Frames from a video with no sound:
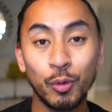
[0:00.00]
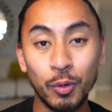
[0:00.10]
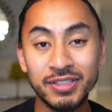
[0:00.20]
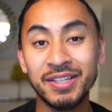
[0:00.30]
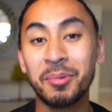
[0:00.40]

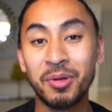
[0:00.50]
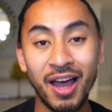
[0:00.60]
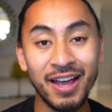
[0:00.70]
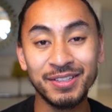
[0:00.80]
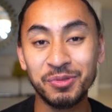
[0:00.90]
What's up
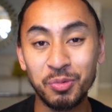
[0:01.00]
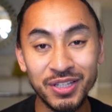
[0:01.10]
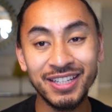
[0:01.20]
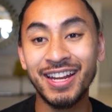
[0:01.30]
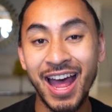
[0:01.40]
guys? We
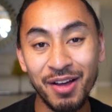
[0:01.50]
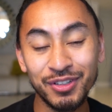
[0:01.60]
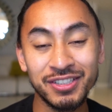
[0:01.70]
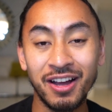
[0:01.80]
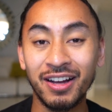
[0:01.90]
need to have a
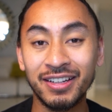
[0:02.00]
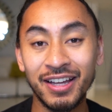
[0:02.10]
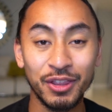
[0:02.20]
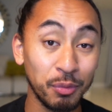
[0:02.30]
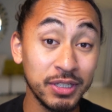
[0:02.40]
talk.
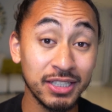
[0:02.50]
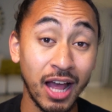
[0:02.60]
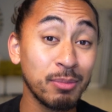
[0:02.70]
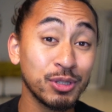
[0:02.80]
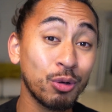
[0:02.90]
And the reason
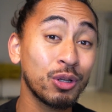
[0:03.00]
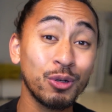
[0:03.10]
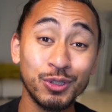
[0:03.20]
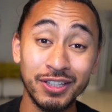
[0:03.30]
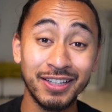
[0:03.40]
I'm so
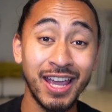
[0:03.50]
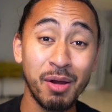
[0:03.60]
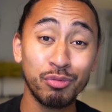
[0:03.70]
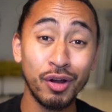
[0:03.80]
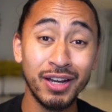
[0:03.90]
close to the
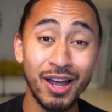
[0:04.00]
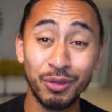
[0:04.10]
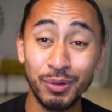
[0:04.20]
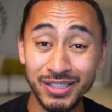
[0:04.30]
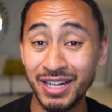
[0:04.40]
camera right now,
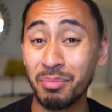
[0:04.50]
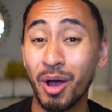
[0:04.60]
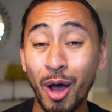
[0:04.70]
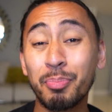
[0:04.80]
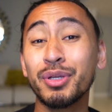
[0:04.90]
the reason I'm
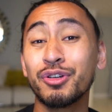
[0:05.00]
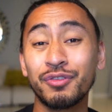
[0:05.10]
up in your